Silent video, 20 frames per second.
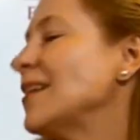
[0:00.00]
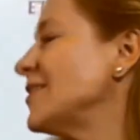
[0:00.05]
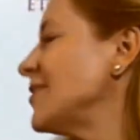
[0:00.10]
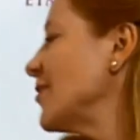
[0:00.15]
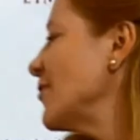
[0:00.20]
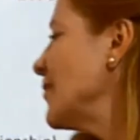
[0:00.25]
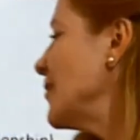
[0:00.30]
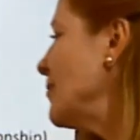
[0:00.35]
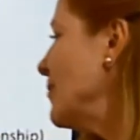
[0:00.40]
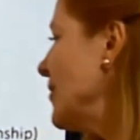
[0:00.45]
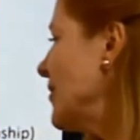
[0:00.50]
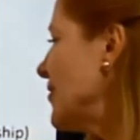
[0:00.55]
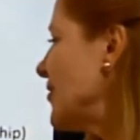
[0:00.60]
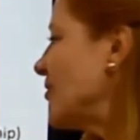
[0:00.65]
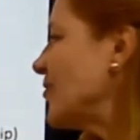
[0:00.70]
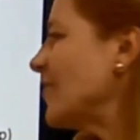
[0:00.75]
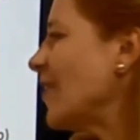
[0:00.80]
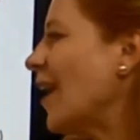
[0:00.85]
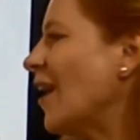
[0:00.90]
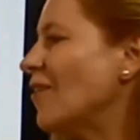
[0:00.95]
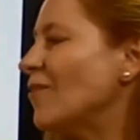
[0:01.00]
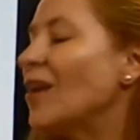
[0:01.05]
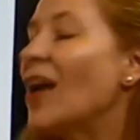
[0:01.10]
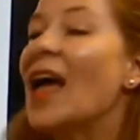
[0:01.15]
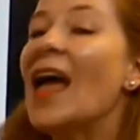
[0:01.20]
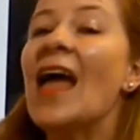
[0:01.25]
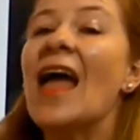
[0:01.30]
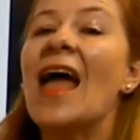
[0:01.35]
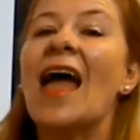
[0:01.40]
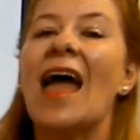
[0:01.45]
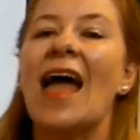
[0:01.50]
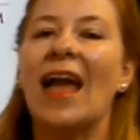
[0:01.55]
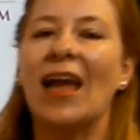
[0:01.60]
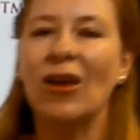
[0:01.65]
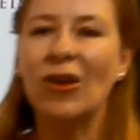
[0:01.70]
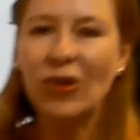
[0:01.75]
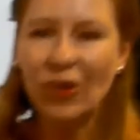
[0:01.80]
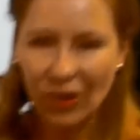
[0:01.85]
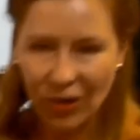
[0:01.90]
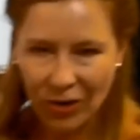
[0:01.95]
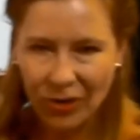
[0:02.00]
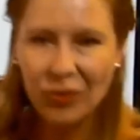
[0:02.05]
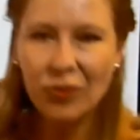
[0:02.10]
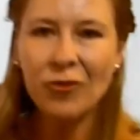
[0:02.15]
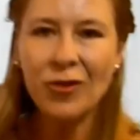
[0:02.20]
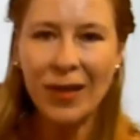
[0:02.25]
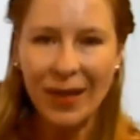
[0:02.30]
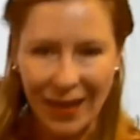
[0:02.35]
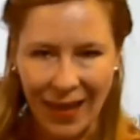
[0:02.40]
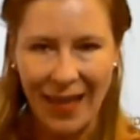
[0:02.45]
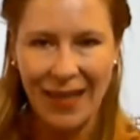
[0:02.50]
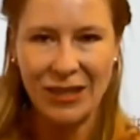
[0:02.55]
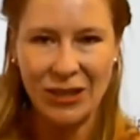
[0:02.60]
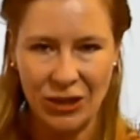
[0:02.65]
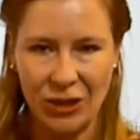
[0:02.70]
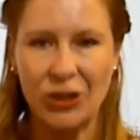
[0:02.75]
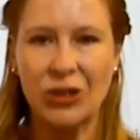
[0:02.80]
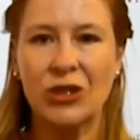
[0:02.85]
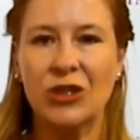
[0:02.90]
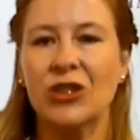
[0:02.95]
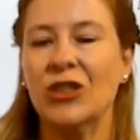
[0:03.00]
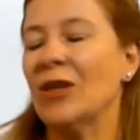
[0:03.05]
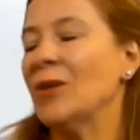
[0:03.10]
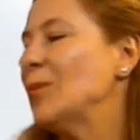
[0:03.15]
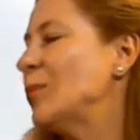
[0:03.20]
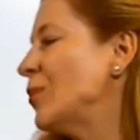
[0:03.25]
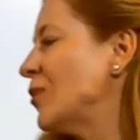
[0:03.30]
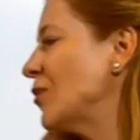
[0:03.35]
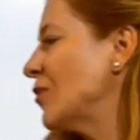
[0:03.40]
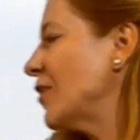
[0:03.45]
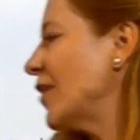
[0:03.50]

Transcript: So it means to have a good relationship.